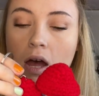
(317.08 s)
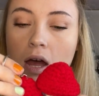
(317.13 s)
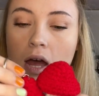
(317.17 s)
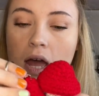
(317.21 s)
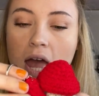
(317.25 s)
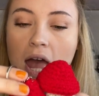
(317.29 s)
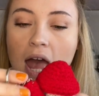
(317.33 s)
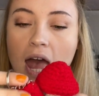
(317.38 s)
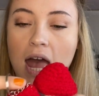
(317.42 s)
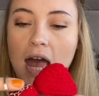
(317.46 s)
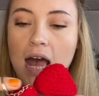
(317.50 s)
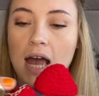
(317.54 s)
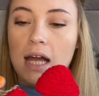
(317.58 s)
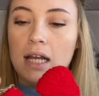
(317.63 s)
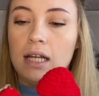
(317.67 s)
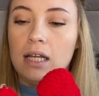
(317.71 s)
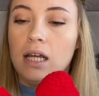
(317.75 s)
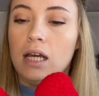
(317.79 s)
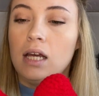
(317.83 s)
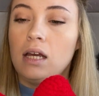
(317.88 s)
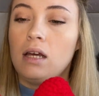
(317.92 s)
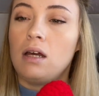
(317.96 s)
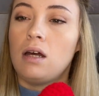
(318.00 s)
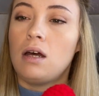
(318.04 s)

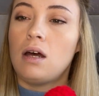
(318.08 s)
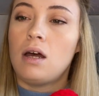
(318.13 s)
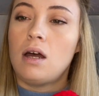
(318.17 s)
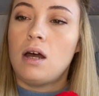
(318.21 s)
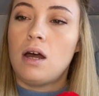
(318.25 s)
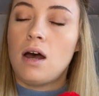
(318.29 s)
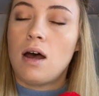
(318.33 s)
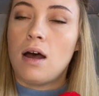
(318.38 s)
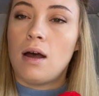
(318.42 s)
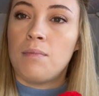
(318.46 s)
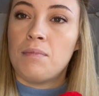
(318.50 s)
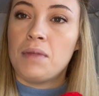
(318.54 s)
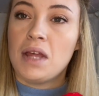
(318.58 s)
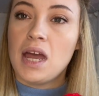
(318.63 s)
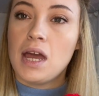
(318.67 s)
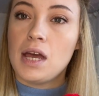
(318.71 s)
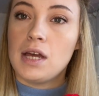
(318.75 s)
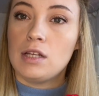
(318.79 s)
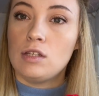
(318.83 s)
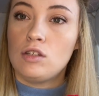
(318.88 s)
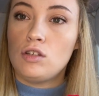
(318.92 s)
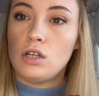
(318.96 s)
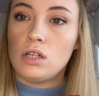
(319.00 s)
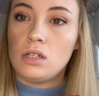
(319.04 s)
and
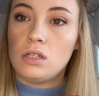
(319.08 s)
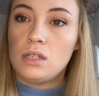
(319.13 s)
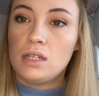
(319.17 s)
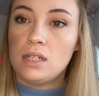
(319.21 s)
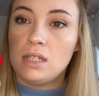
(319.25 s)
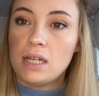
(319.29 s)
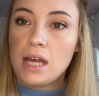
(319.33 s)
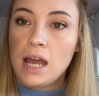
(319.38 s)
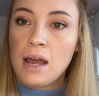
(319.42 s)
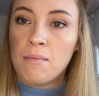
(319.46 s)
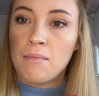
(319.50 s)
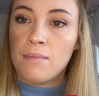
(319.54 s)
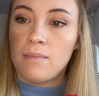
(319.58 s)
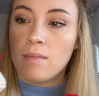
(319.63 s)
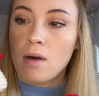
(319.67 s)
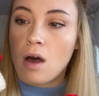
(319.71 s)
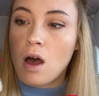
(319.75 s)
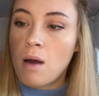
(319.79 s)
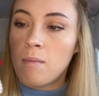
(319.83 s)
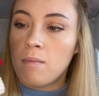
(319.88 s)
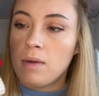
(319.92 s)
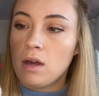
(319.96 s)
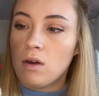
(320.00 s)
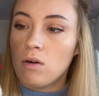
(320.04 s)
it's just the same
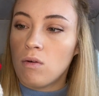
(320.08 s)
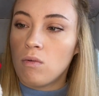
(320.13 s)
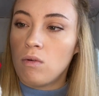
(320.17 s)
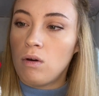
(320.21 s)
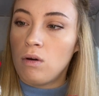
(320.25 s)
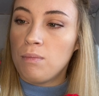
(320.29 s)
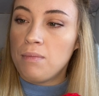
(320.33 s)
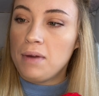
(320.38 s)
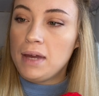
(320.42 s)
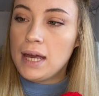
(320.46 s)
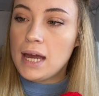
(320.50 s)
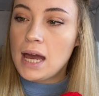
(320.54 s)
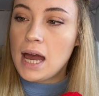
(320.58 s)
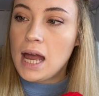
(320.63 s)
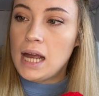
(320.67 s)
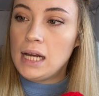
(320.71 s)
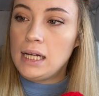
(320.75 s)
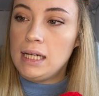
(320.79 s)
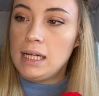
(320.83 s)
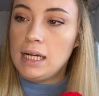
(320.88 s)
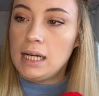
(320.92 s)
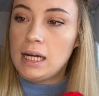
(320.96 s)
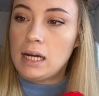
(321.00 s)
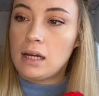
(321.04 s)
amigurumi
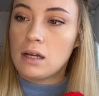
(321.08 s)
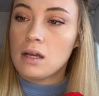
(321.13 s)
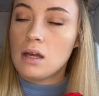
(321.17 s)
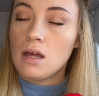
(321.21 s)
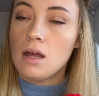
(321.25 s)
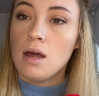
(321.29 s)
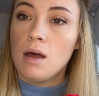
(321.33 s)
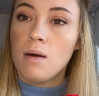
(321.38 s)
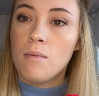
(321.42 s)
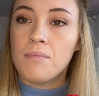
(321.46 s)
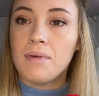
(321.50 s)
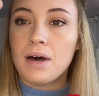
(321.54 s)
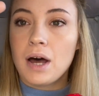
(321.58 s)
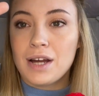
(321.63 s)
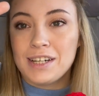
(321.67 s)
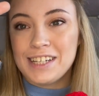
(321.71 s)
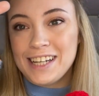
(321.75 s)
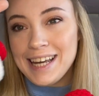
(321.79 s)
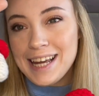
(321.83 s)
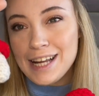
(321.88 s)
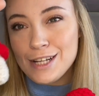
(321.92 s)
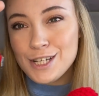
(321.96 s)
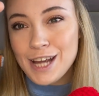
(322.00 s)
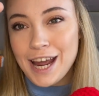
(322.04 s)
idea, but on a
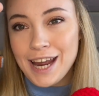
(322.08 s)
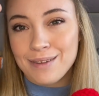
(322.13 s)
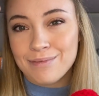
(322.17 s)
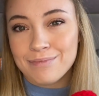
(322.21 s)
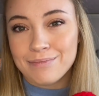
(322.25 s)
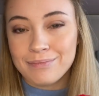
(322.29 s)
keychain.